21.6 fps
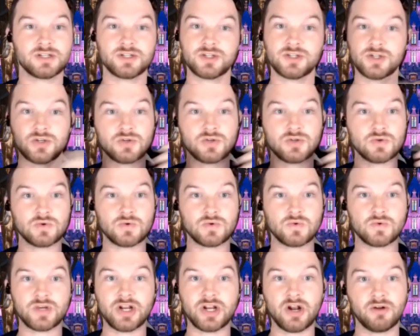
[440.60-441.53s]

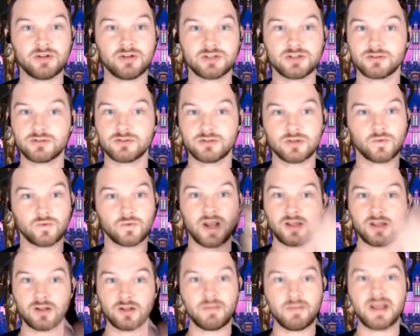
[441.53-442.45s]
to you know just the
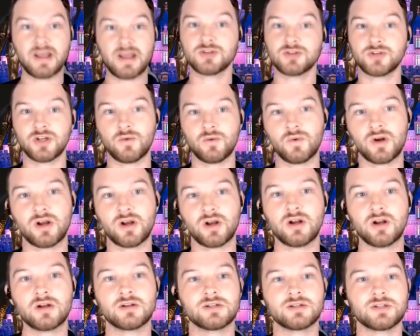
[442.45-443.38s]
regular main street
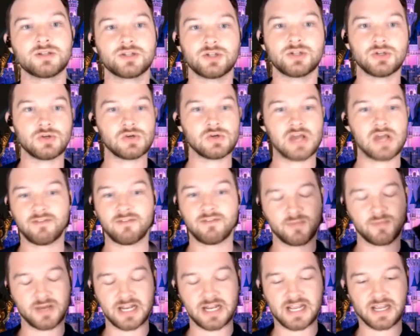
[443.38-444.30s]
workers to
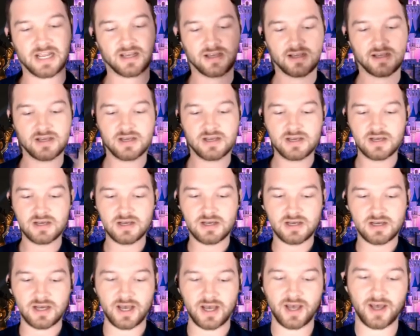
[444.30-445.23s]
everybody
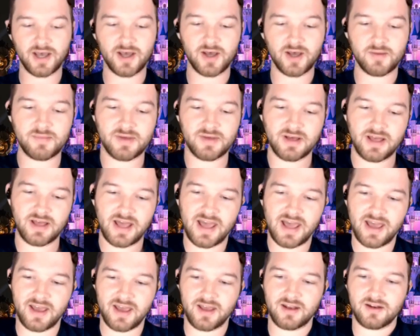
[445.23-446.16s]
um,
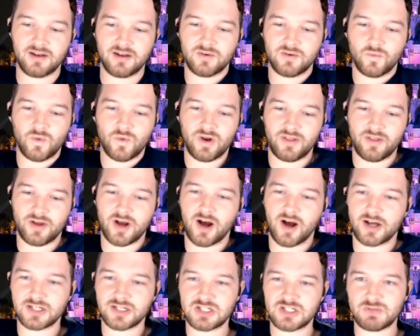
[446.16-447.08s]
and one of the
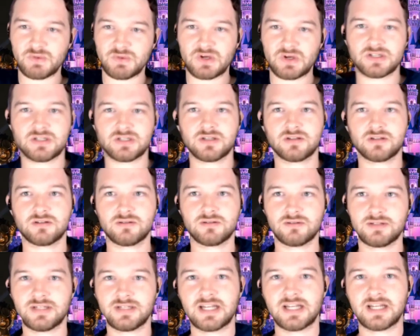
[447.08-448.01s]
costumers
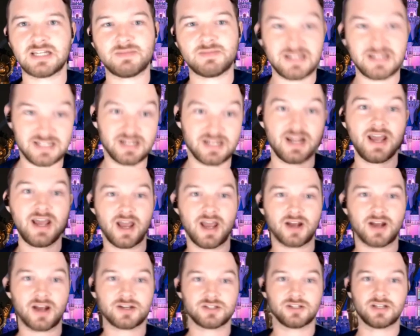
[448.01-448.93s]
said to me today
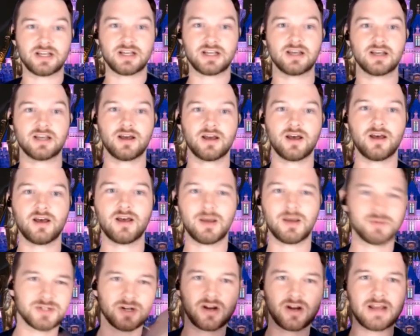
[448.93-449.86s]
actually uh,
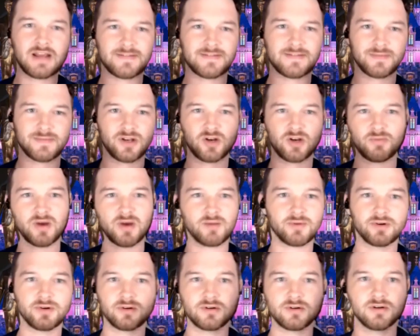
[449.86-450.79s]
i'm sorry if i'm in your
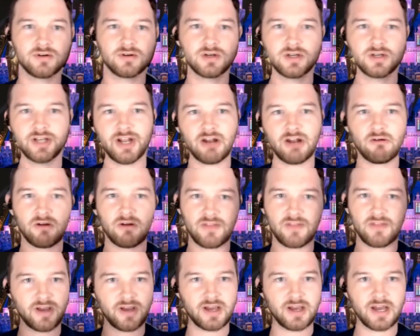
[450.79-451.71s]
bubble you know while
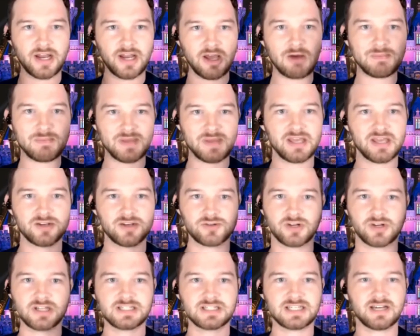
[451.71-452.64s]
they were kind of helping me get
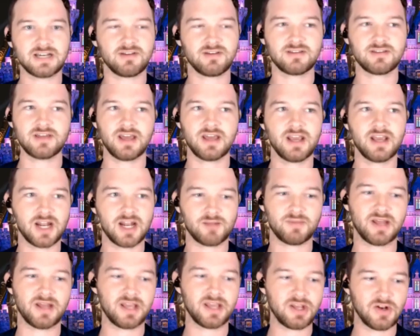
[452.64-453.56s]
dressed and everything and
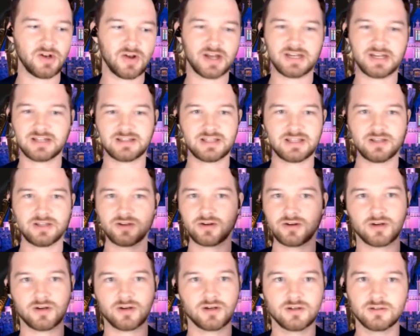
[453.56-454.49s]
i'm like you know i did
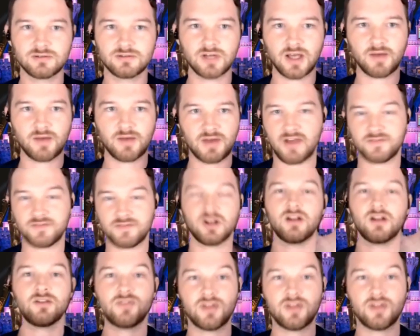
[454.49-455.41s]
theater i've
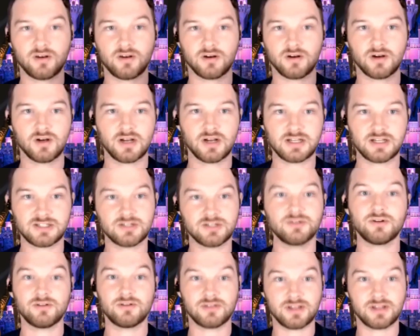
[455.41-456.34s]
done theater i
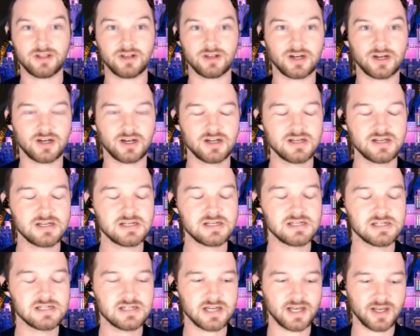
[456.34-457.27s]
still do theater
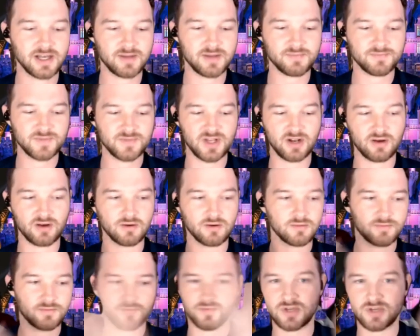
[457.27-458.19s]
um, you
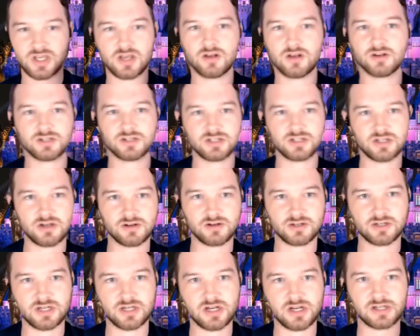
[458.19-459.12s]
know, years and
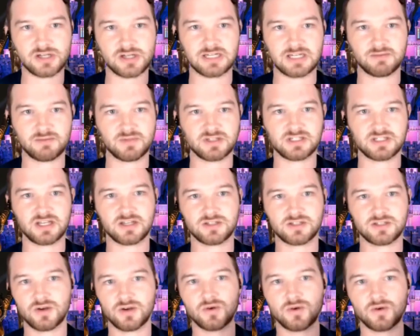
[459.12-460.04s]
years and years. And I'm just like,
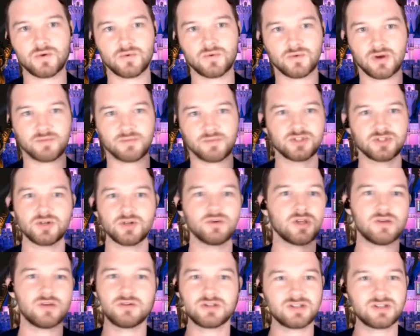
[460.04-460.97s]
so I'm so
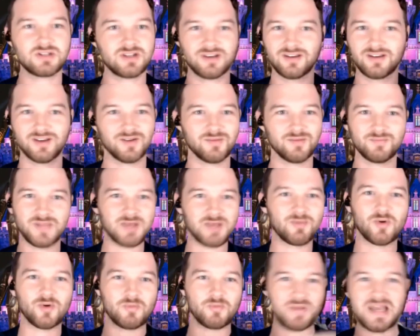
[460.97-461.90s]
used to
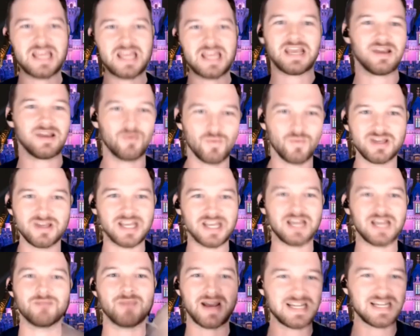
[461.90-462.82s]
people being
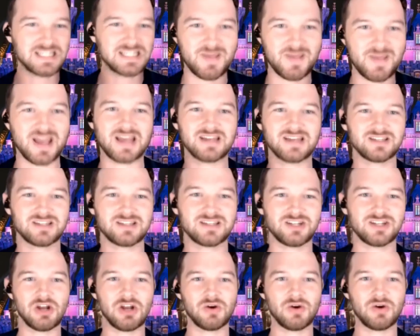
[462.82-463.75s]
in my space,
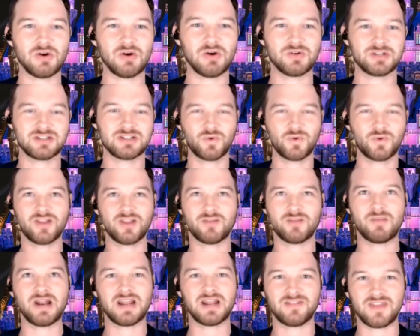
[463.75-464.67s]
you know, it's just one of the
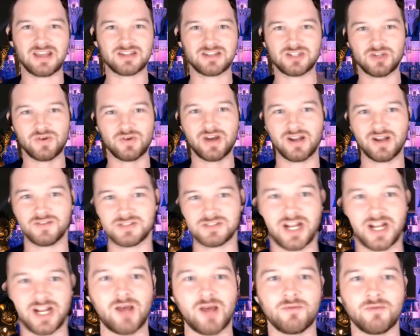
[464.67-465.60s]
many things that you kind of
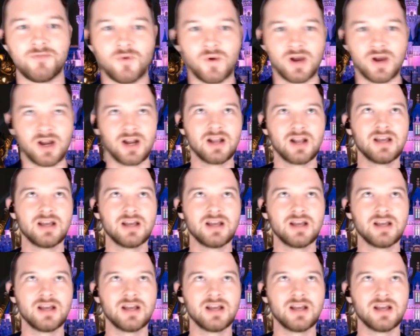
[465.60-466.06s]
sign up for